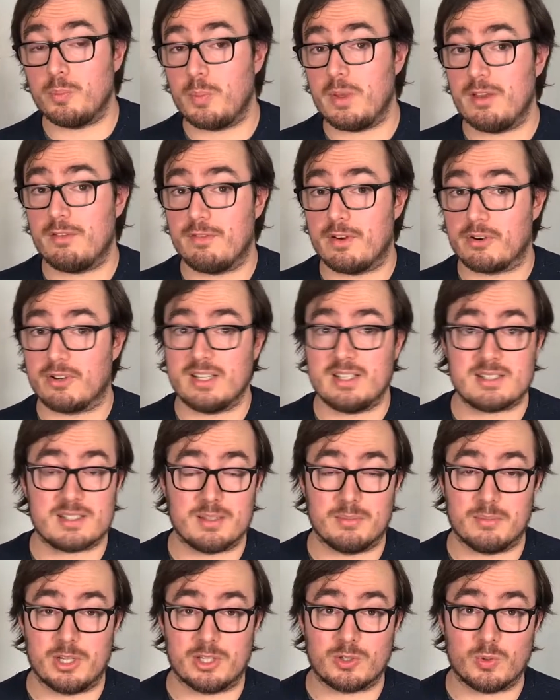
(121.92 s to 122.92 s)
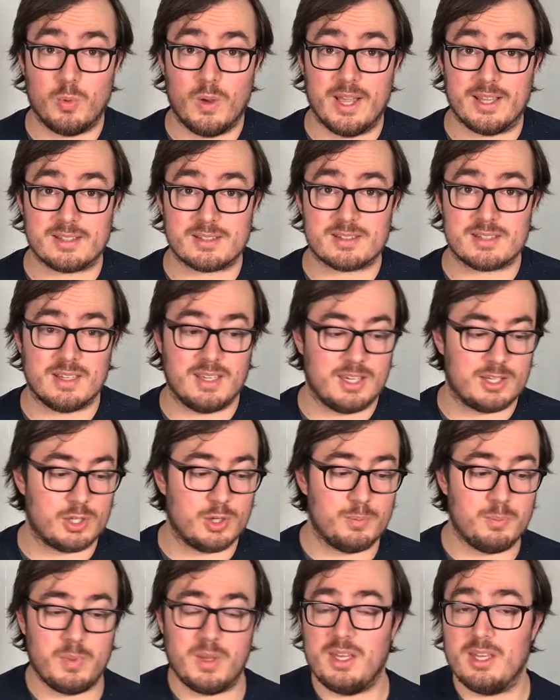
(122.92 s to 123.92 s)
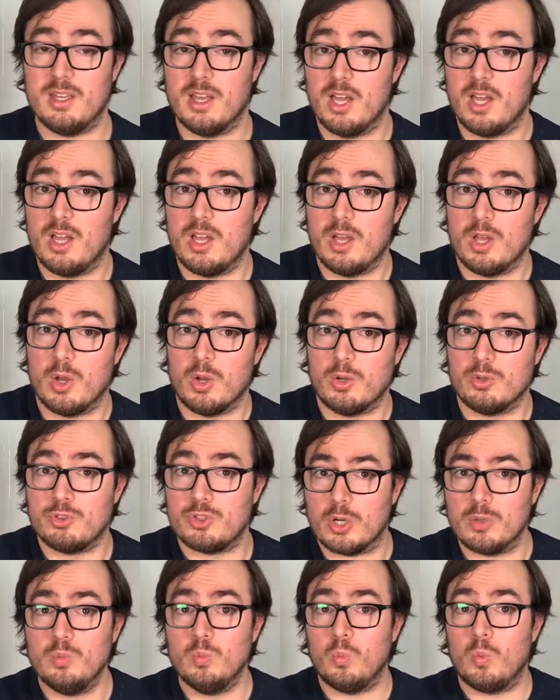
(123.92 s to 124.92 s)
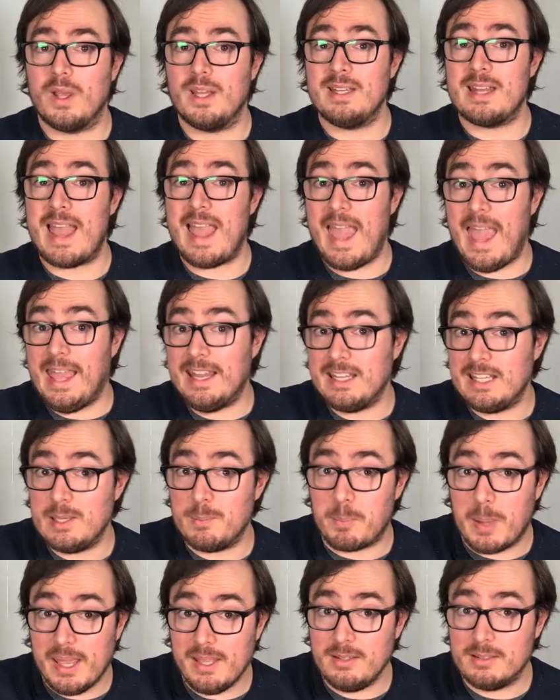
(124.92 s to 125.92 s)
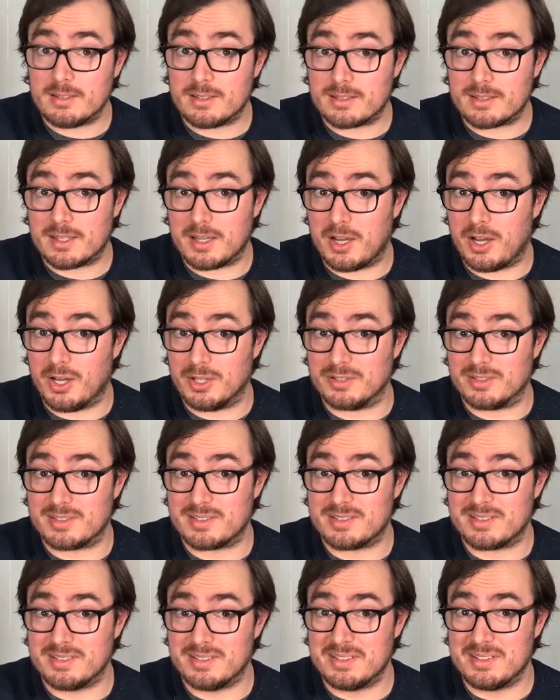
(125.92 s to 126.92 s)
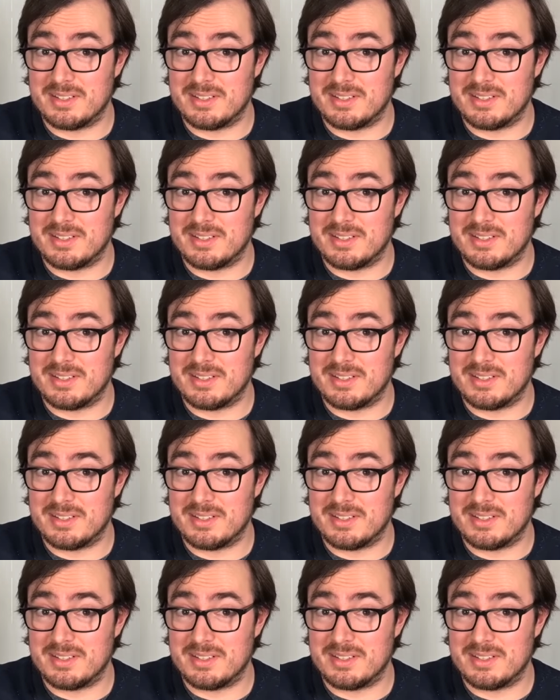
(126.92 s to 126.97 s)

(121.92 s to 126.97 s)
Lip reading: be a very similar quest. It could be don't win any pink cards.